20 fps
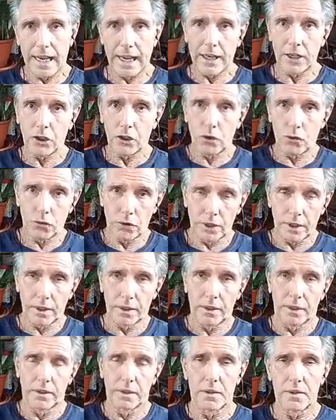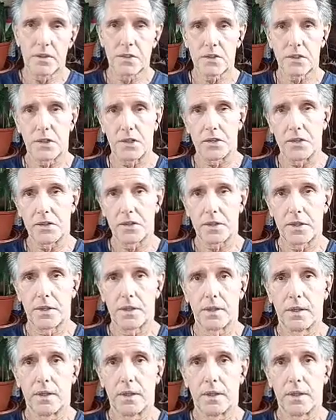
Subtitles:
entering cyst